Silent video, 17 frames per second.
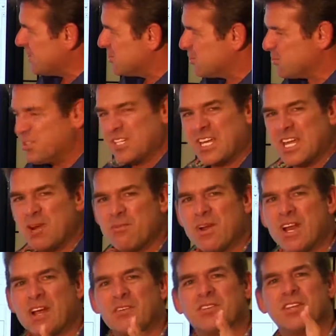So to get
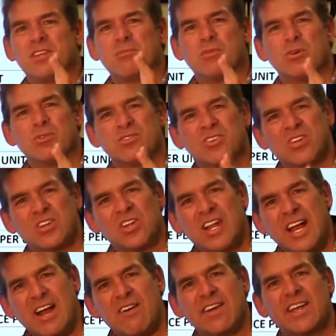around to the most
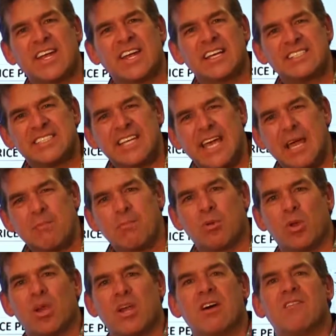glaring
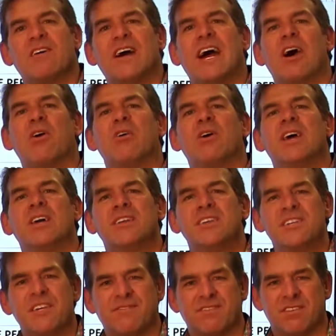example of how
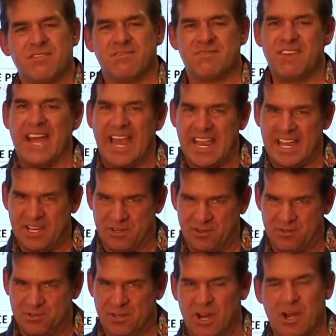different
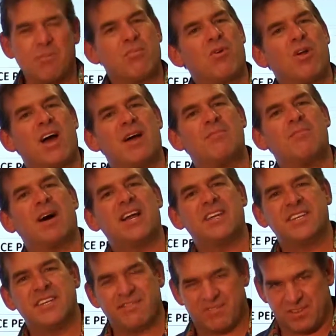values are brought by
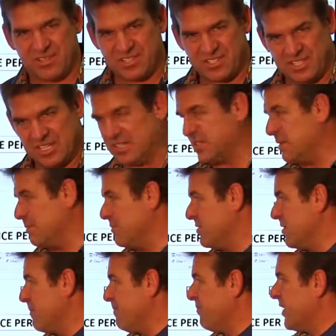different
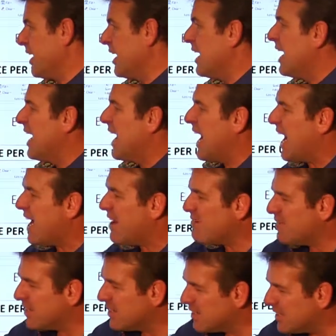systems,
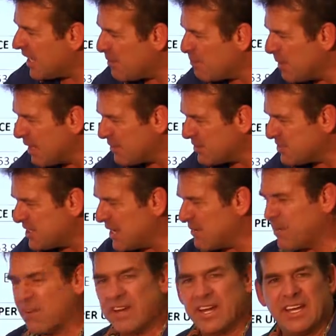have about
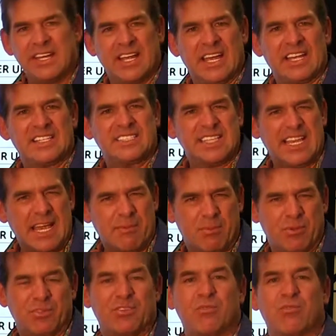seven or eight
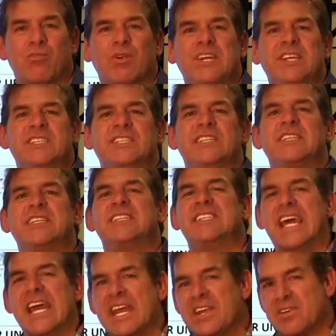examples of
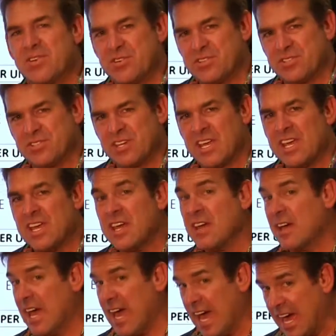recent tenders
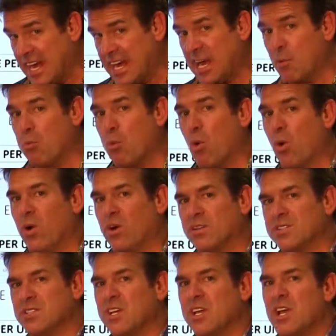at
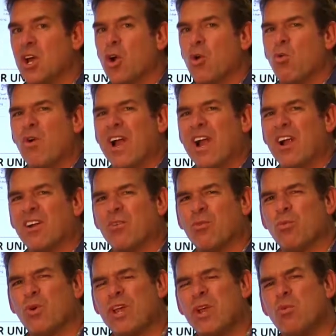airports where
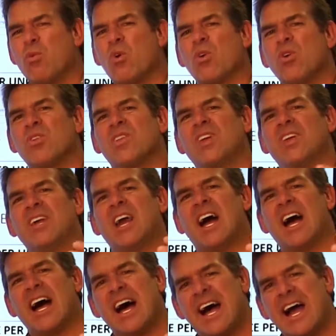we were the
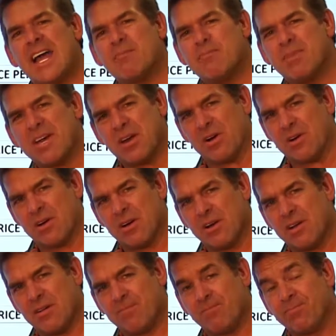high
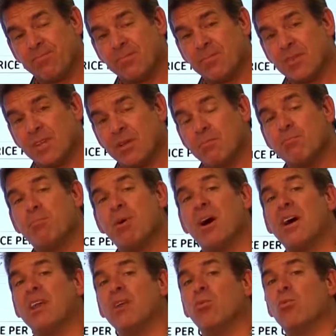bidder
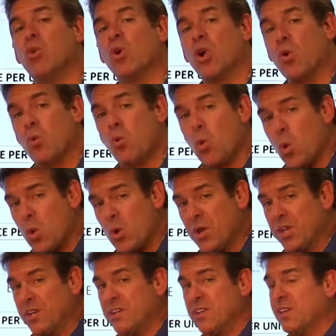but were
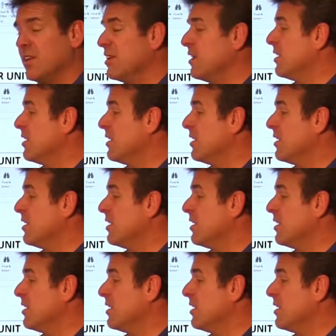awarded